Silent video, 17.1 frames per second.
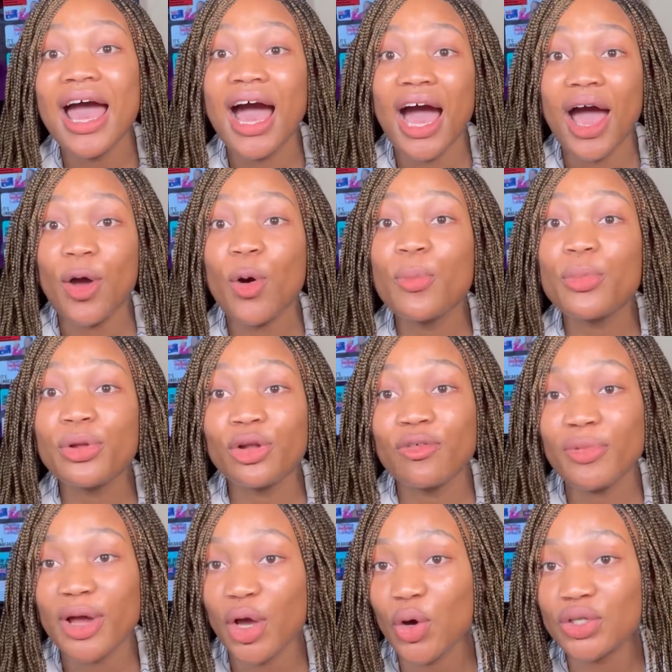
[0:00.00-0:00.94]
I hope you
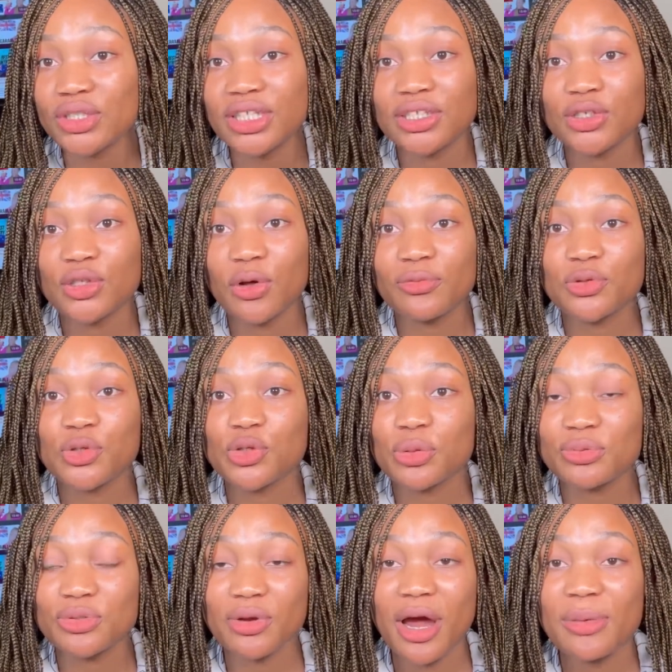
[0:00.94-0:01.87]
love my content enough to
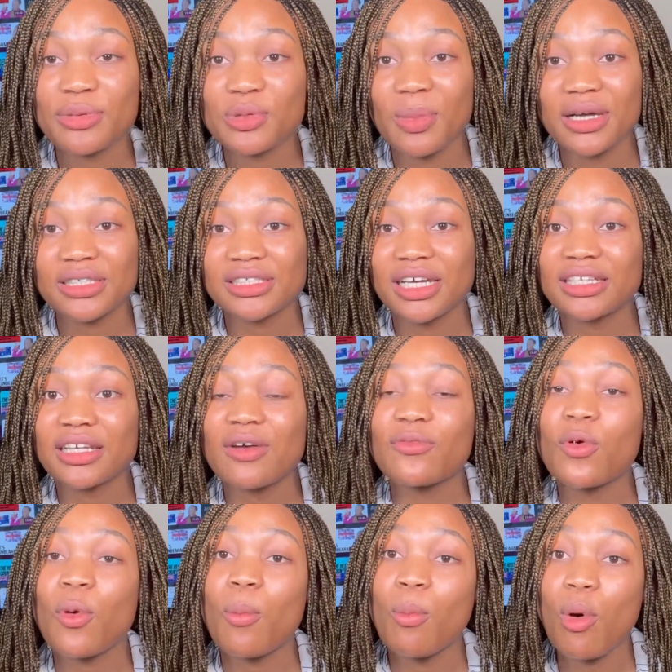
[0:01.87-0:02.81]
subscribe to my channel
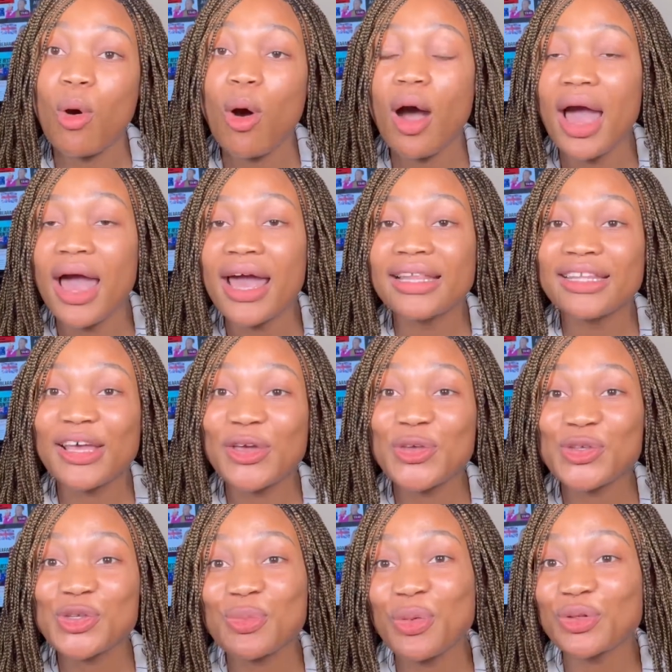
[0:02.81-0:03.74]
for more. Thank
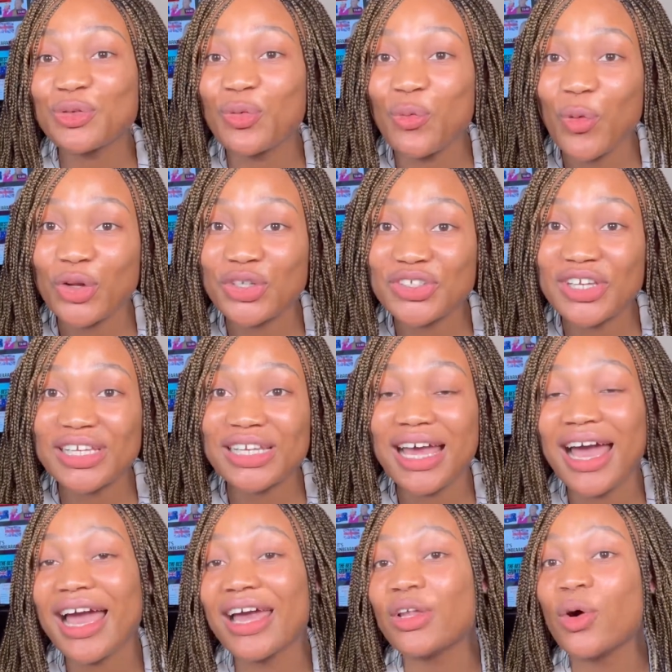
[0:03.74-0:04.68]
you so much for watching,
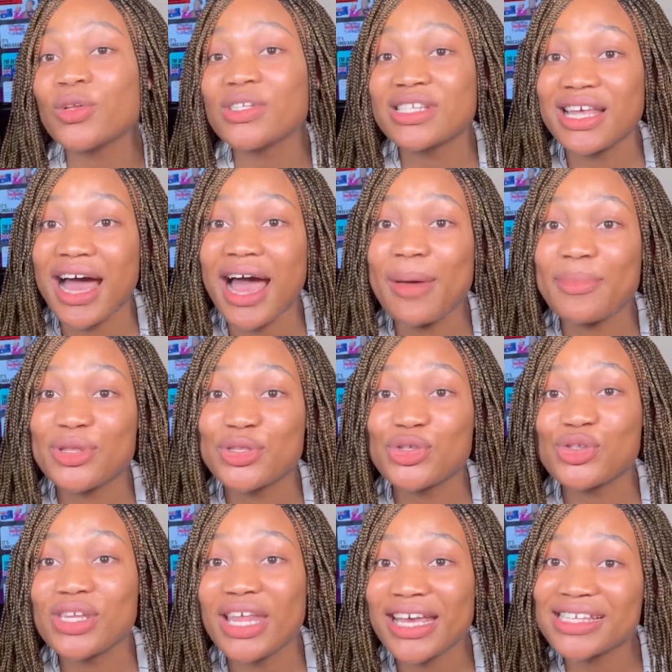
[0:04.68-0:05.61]
and until I meet
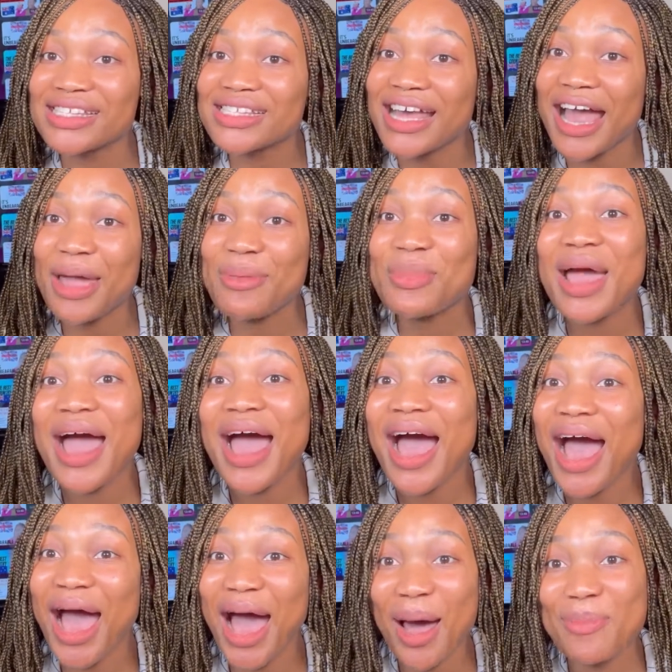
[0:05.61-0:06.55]
you next time,
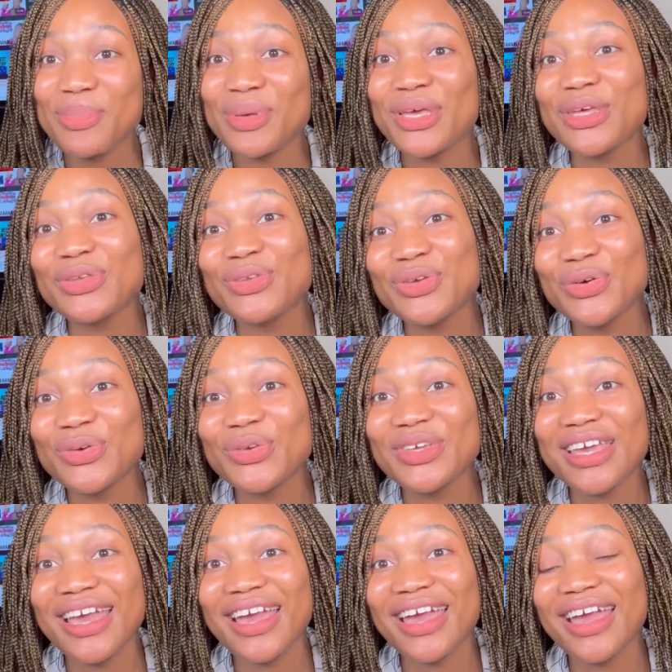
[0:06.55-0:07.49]
Happy New
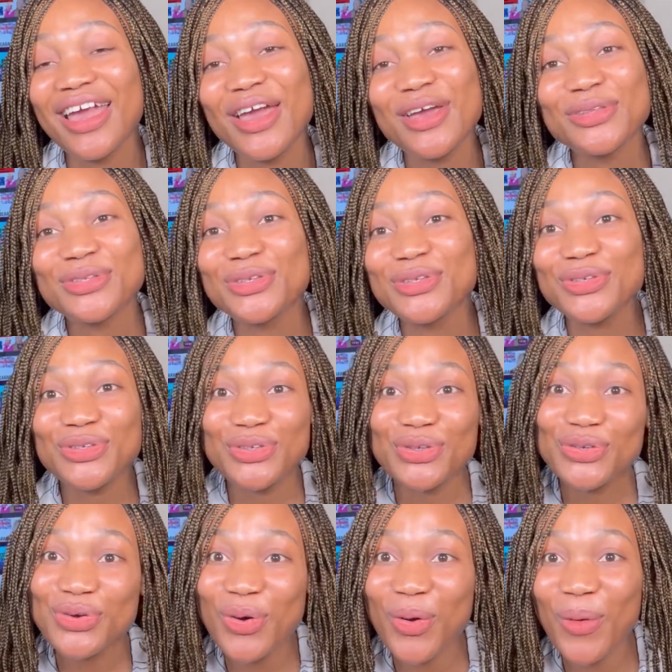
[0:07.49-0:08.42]
Year to
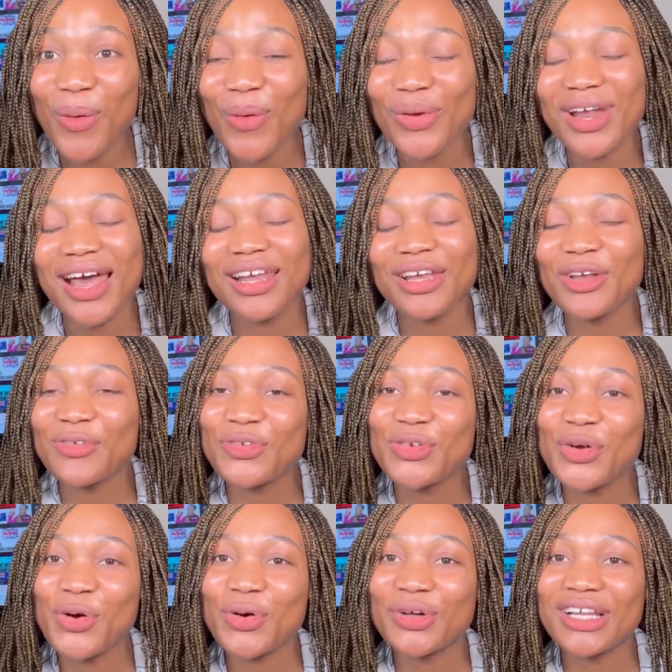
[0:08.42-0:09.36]
you all. I love
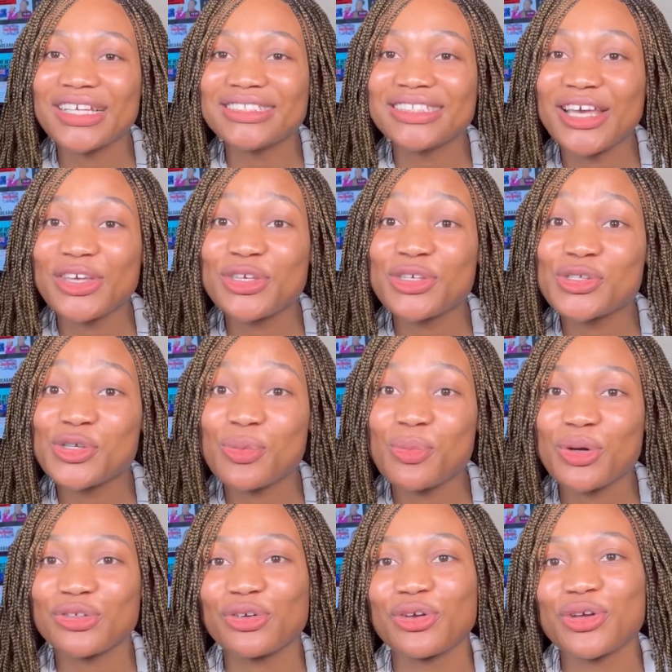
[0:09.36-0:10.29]
you all, and thank you so
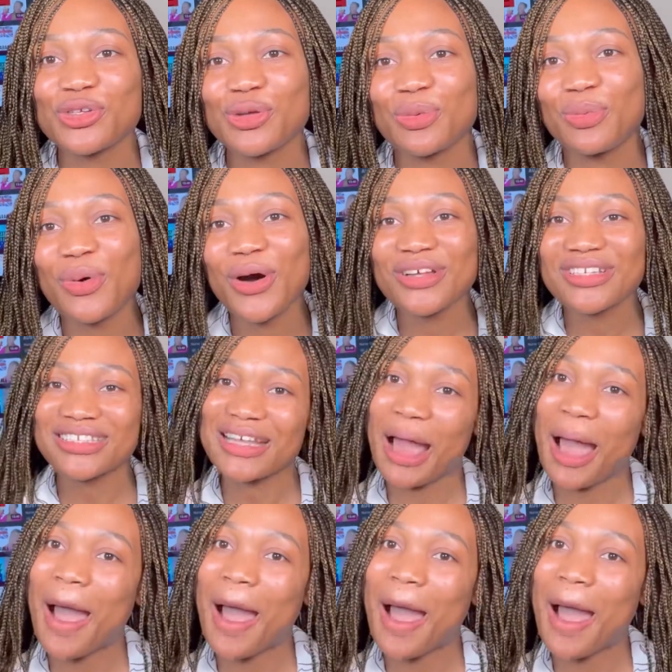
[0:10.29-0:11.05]
much for your support.